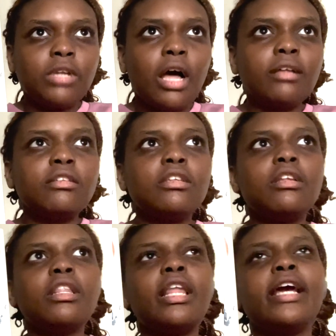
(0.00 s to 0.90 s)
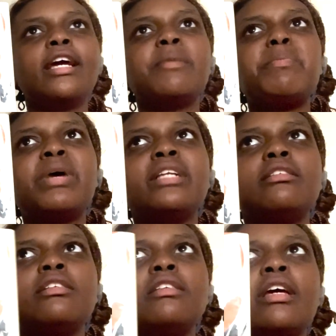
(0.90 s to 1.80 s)
Not like, but
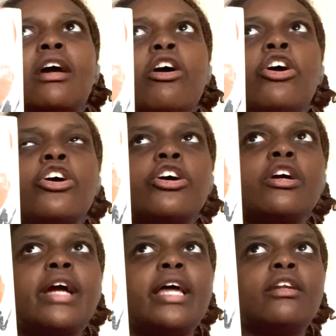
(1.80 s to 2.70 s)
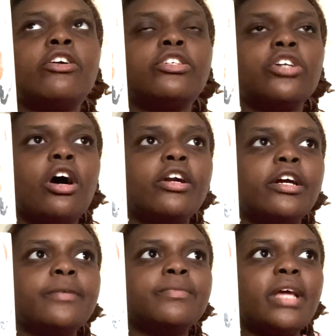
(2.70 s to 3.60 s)
her and her
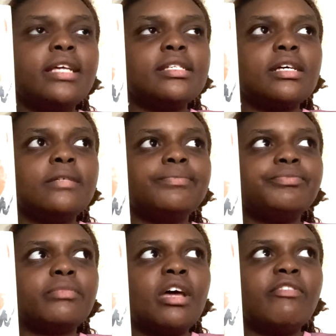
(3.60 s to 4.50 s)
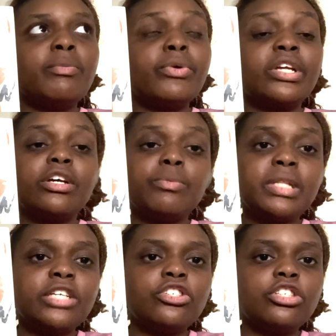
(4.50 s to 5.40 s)
daughter Aza have a pretty good
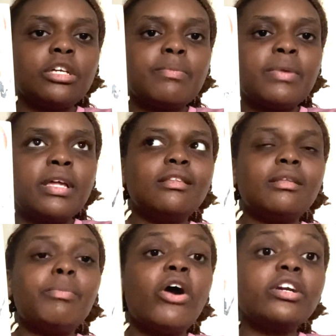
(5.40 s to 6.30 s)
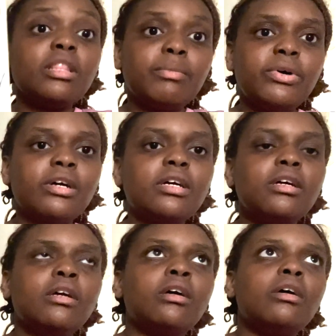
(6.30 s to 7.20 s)
relationship. The part in the book
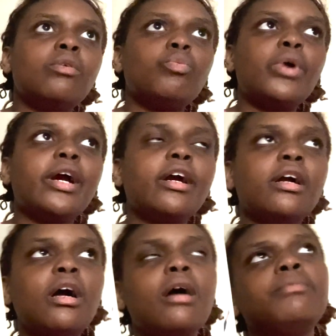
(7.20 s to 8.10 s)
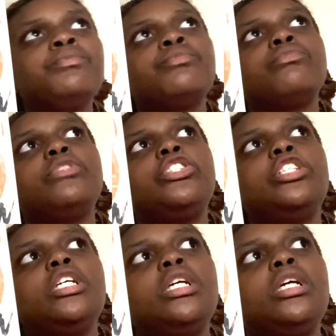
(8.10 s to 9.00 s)
where
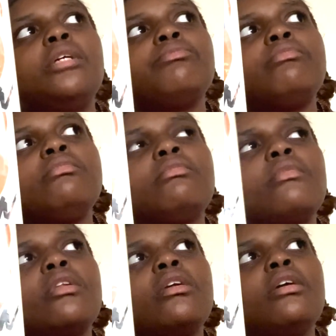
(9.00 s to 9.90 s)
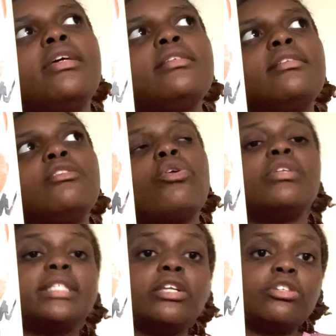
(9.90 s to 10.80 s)
she is
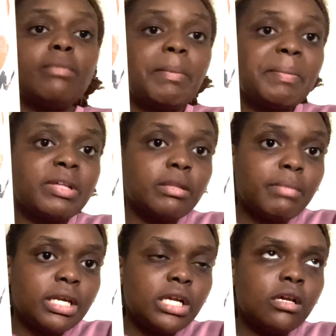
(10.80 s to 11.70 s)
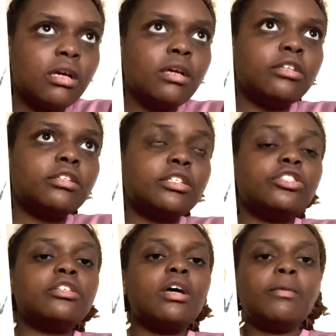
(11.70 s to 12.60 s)
told tells her mom about the money
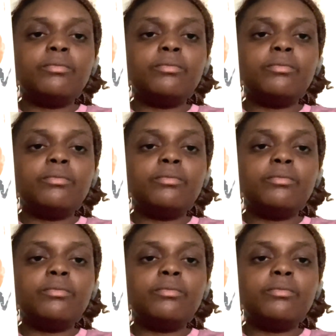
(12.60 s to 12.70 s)
because